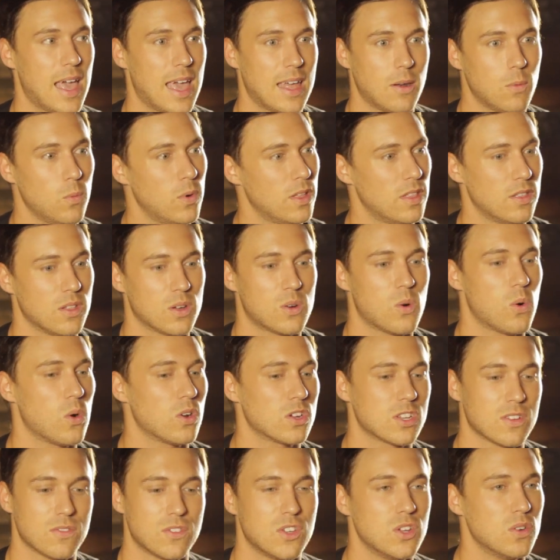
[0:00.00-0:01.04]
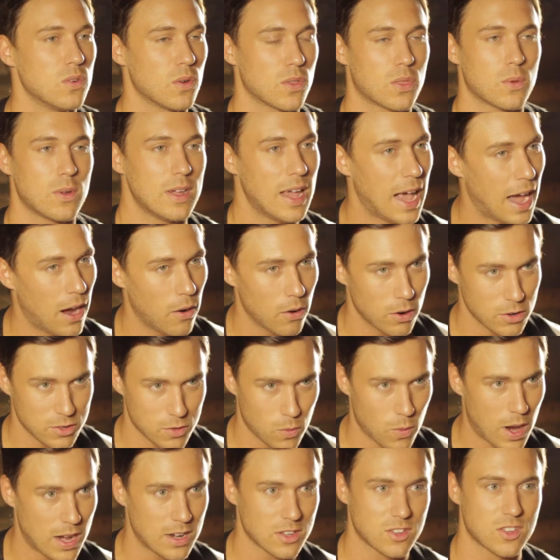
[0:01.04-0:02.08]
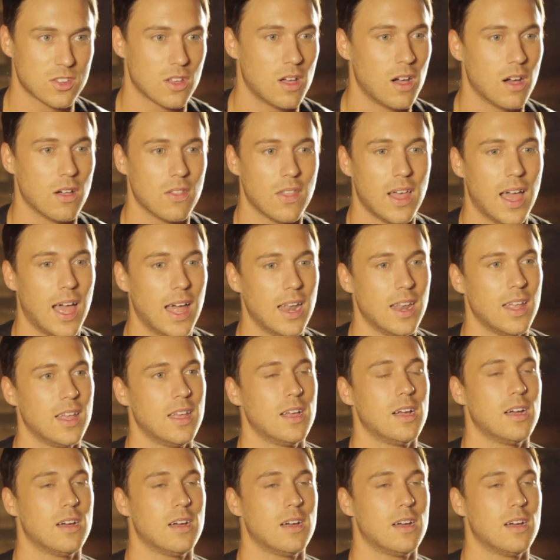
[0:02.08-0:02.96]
and within the course of two or three hours write a song that